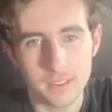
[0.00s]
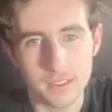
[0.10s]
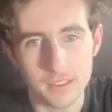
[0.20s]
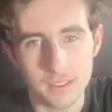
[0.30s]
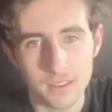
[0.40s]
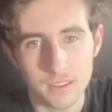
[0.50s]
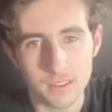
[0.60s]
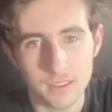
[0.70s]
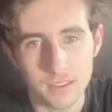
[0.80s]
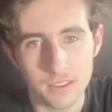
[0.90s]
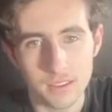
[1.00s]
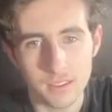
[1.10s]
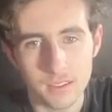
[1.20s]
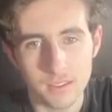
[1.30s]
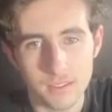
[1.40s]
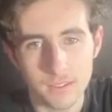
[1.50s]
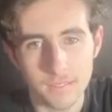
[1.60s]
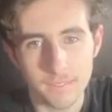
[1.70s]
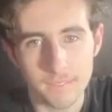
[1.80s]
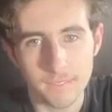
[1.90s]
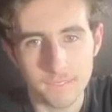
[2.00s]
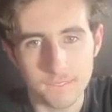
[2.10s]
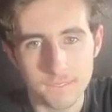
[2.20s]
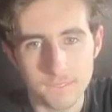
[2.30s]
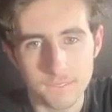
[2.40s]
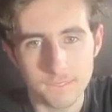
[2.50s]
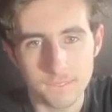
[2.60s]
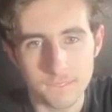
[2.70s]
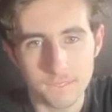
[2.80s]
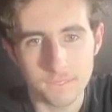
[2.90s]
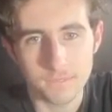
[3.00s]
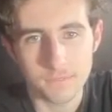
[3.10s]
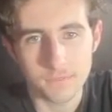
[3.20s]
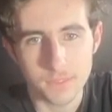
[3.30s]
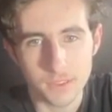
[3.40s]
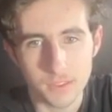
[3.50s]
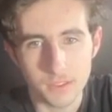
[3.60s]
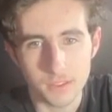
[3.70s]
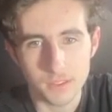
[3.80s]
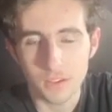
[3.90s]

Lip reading: (silence)